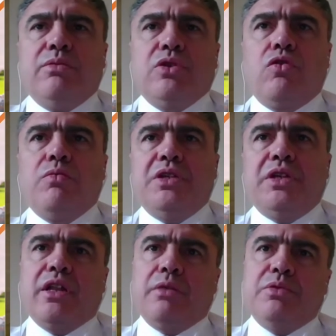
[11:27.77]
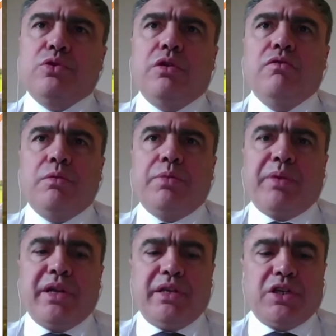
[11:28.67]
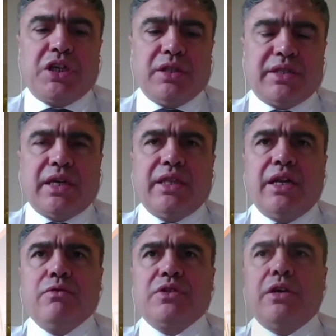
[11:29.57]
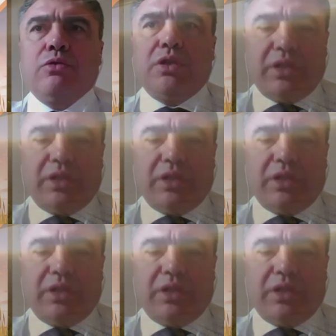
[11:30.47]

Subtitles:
offers its full support to the